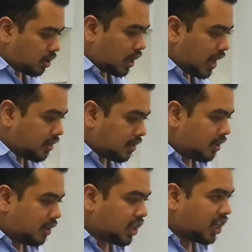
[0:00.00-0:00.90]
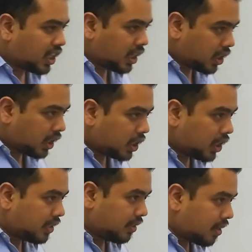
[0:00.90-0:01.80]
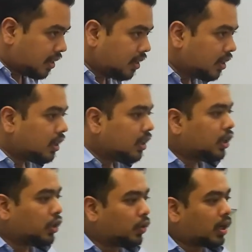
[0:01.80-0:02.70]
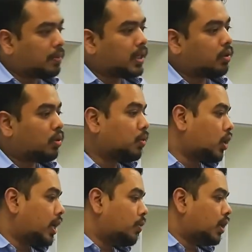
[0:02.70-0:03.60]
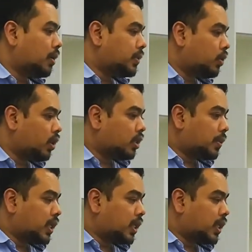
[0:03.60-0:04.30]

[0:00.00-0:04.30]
as the sanitization is done, you come in the room, or anyone comes to the room,